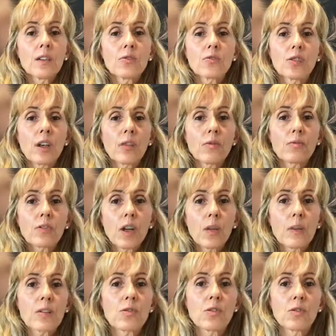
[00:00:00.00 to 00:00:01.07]
don't go
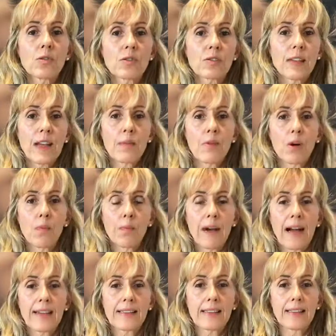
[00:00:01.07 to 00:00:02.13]
into your same old
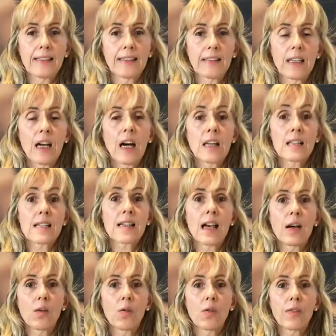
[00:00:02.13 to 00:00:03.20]
pattern and
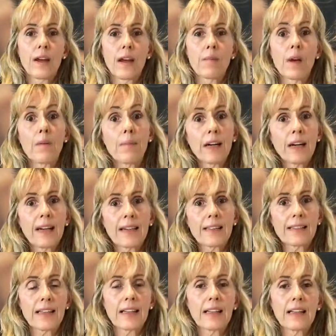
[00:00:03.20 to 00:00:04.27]
tell them, but I
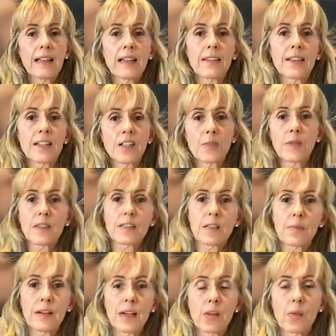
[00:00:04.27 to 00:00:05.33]
see it like this, but there's a
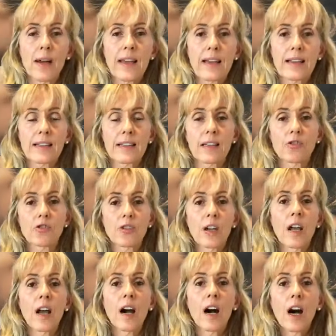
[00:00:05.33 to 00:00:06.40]
better way, etc.
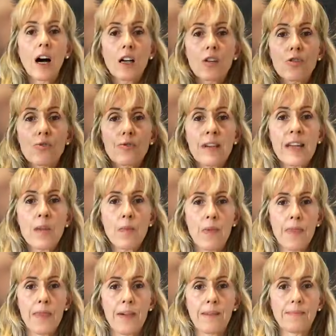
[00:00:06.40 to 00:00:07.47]
Agree
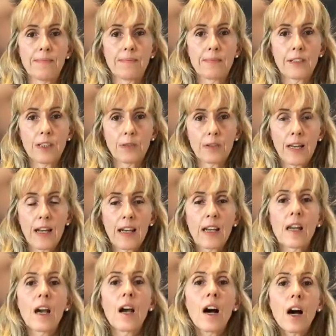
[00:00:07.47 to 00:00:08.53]
with them, okay?
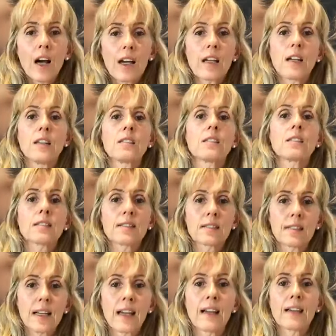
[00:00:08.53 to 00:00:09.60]
I
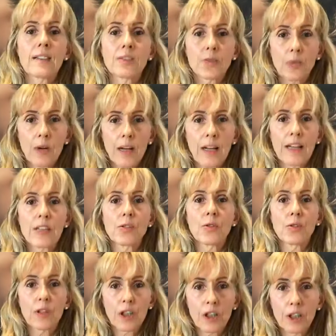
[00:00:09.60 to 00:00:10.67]
understand where
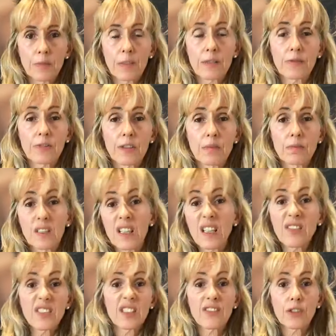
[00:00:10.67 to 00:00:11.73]
you're coming from,
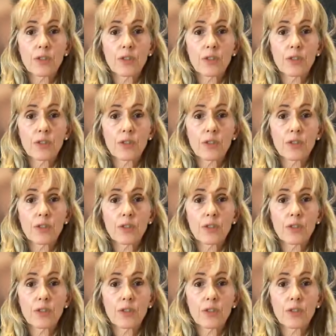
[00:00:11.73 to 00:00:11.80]
even if you